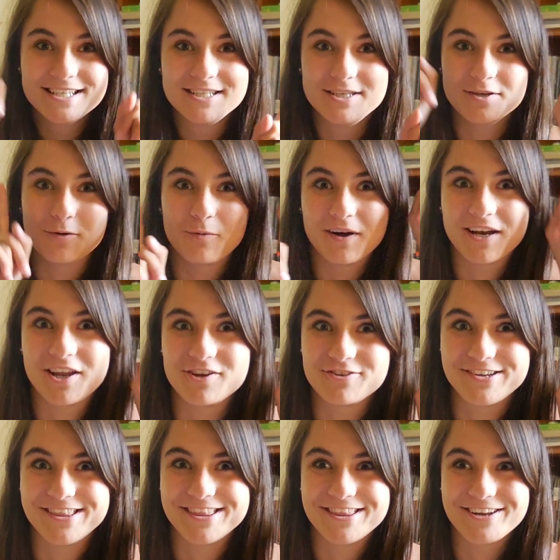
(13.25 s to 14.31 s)
to
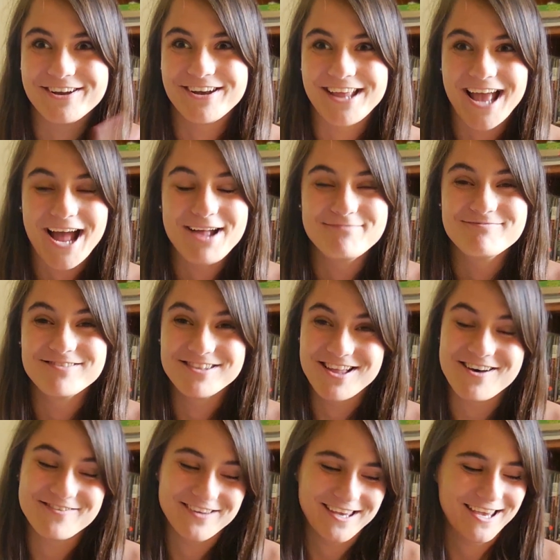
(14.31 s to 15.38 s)
130. I'm
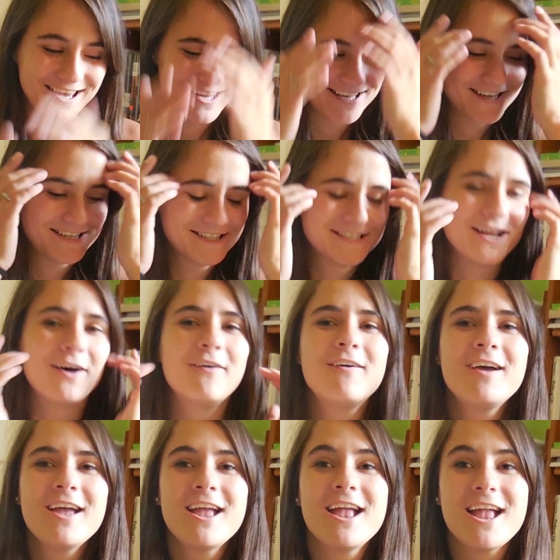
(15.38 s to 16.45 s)
loving it. So
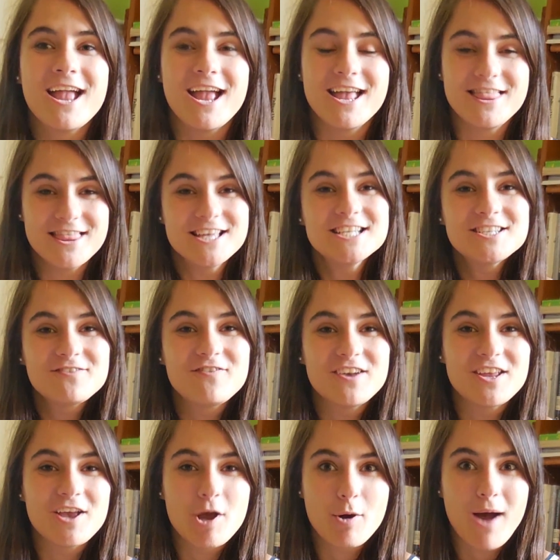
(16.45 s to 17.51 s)
in this
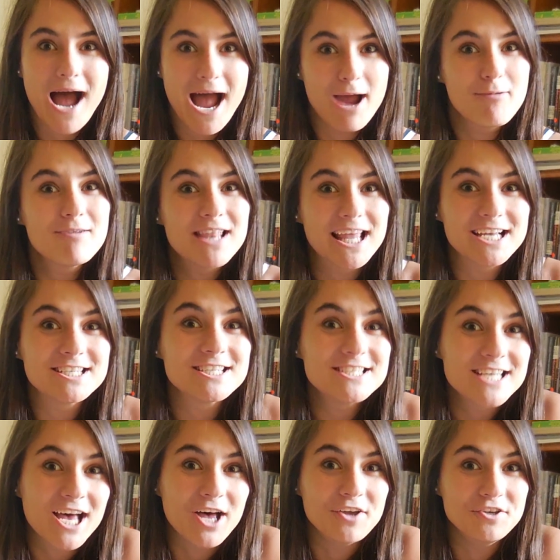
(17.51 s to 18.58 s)
video, I would like to
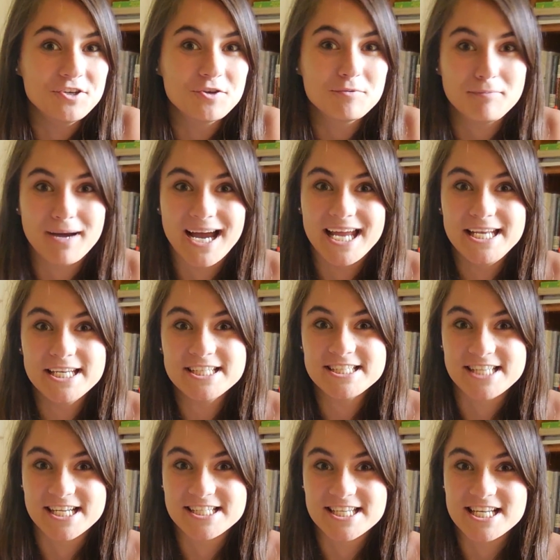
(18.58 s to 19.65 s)
tell you my
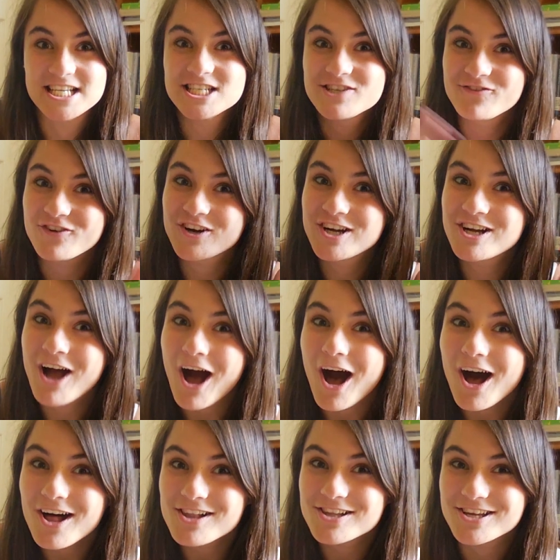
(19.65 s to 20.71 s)
necessities for
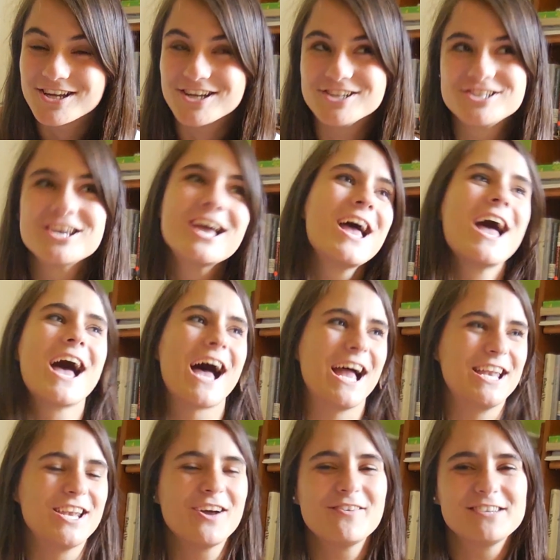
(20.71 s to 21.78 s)
college.
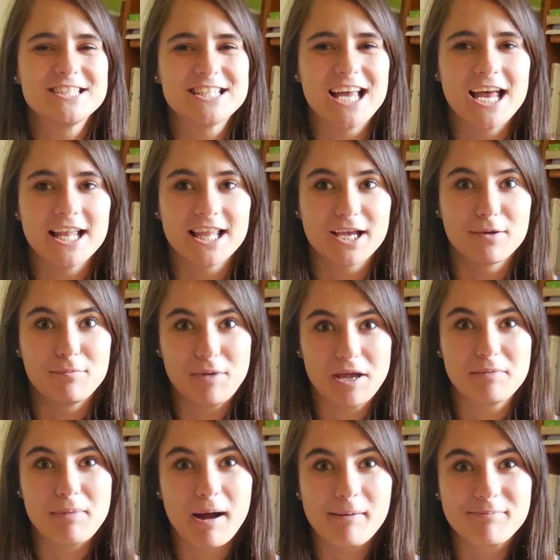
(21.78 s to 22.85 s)
I know it's not like a
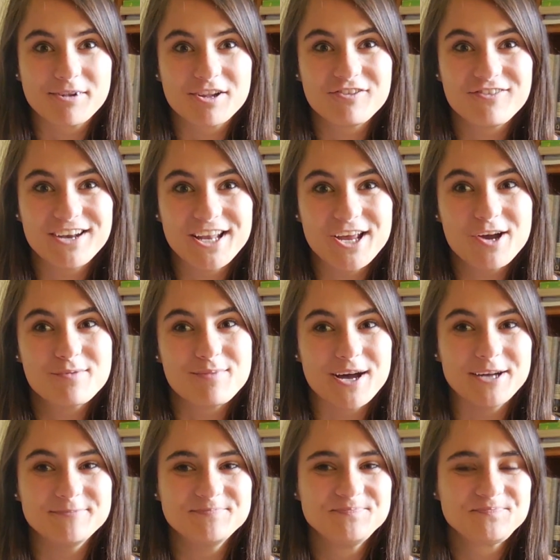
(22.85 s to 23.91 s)
big popular video,
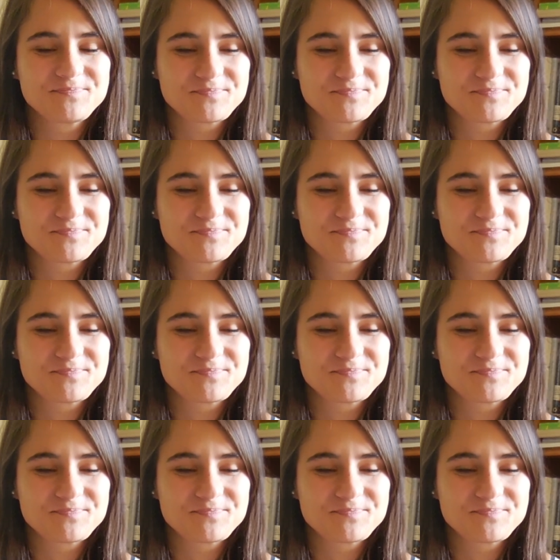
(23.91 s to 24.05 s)
but